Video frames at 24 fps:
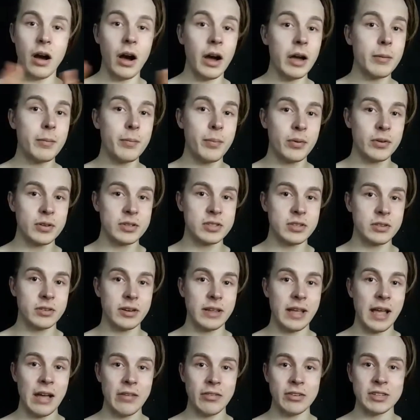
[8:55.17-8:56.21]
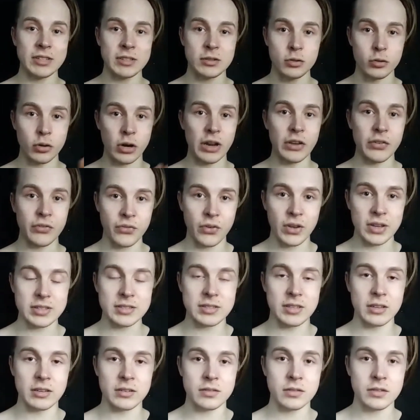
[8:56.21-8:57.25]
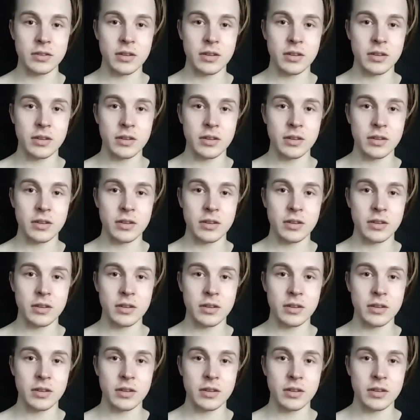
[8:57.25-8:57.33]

I personally haven't dry fasted